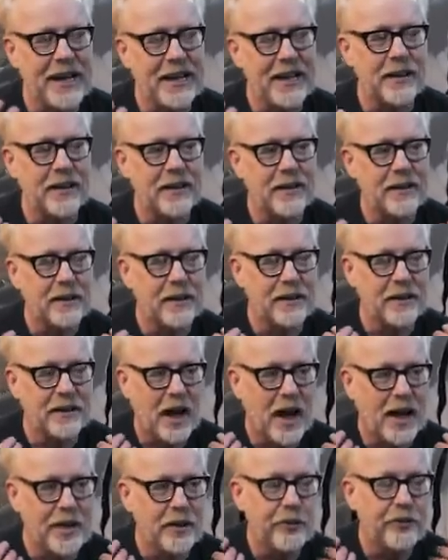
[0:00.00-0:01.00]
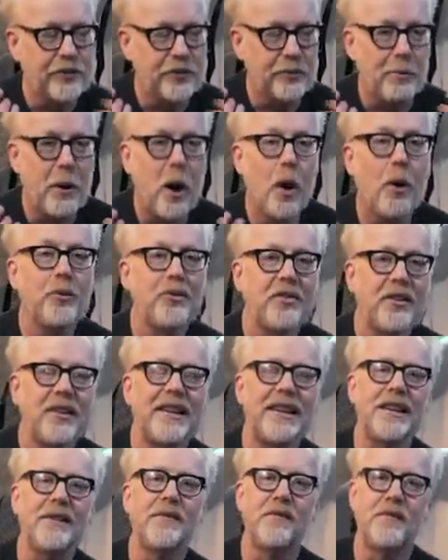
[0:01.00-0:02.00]
a guy who
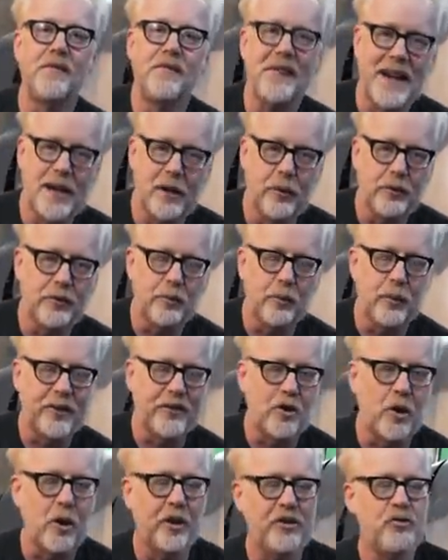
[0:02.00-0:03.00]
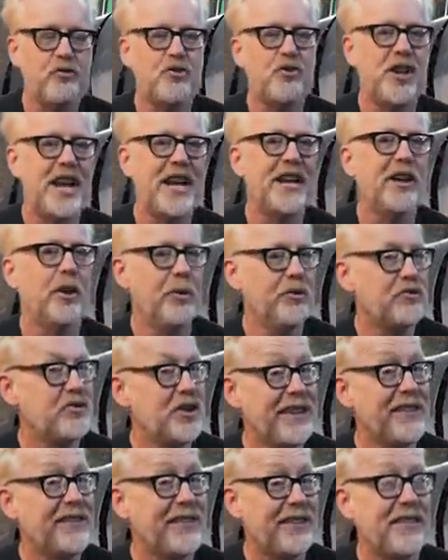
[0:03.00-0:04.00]
supposedly found what's called a JATO,
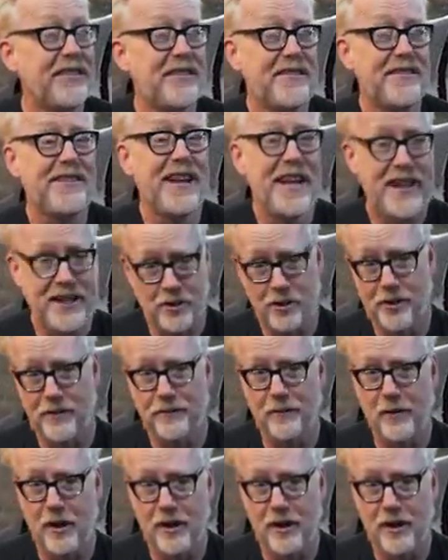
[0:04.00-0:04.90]
jet assisted takeoff